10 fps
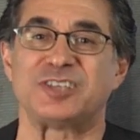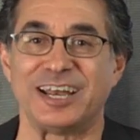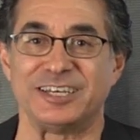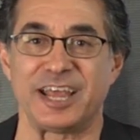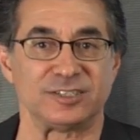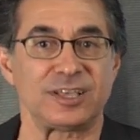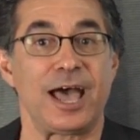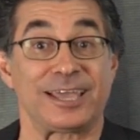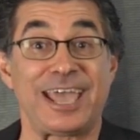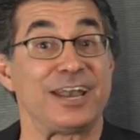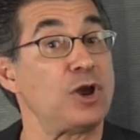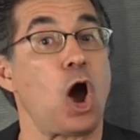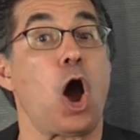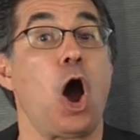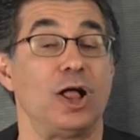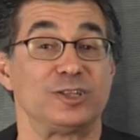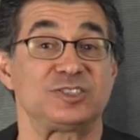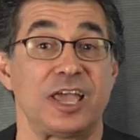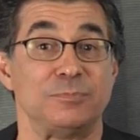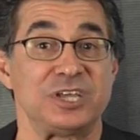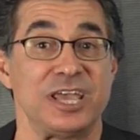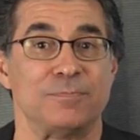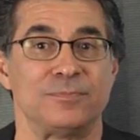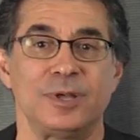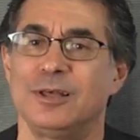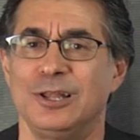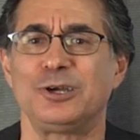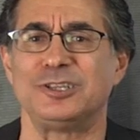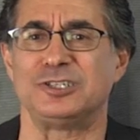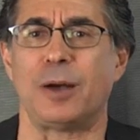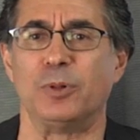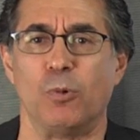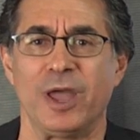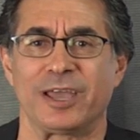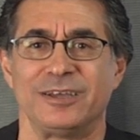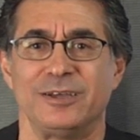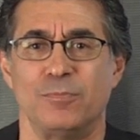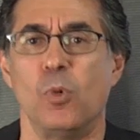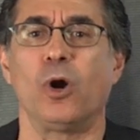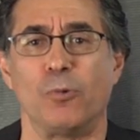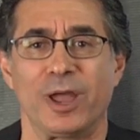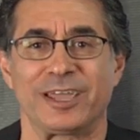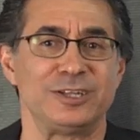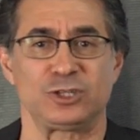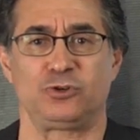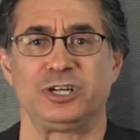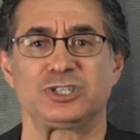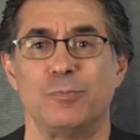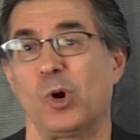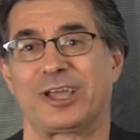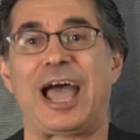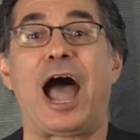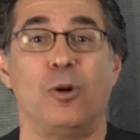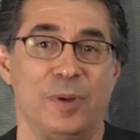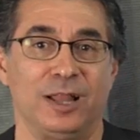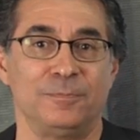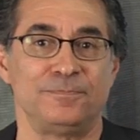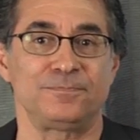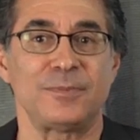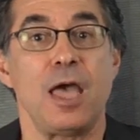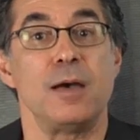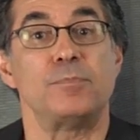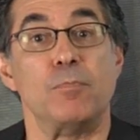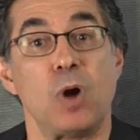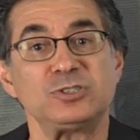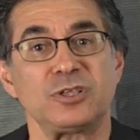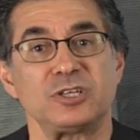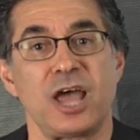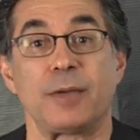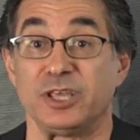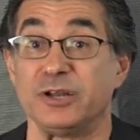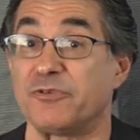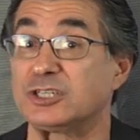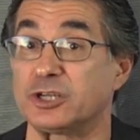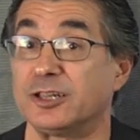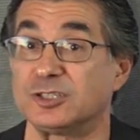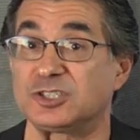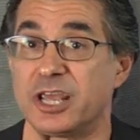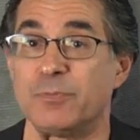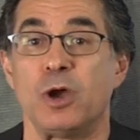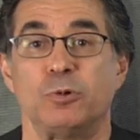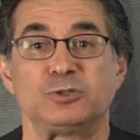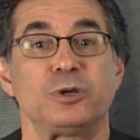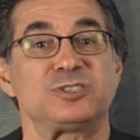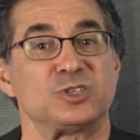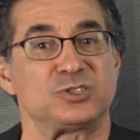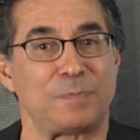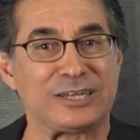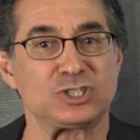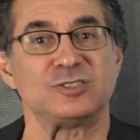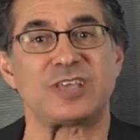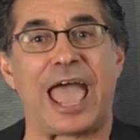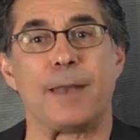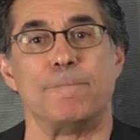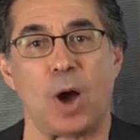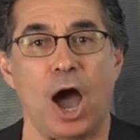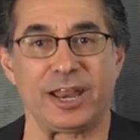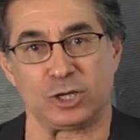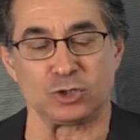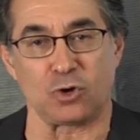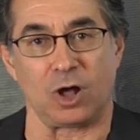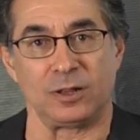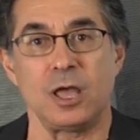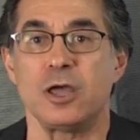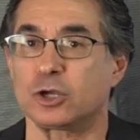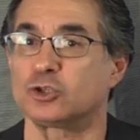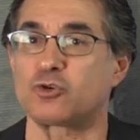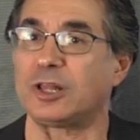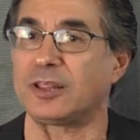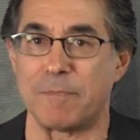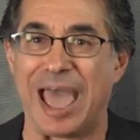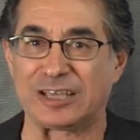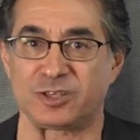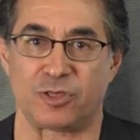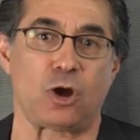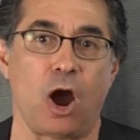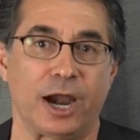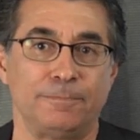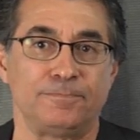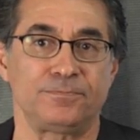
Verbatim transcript: Senna days. Again, all the same team. Look at the double wing, more wing, and the tradition of more cowbell. But most of the time, the innovation on this team was with suspensions and body control, controlling the mass of the car.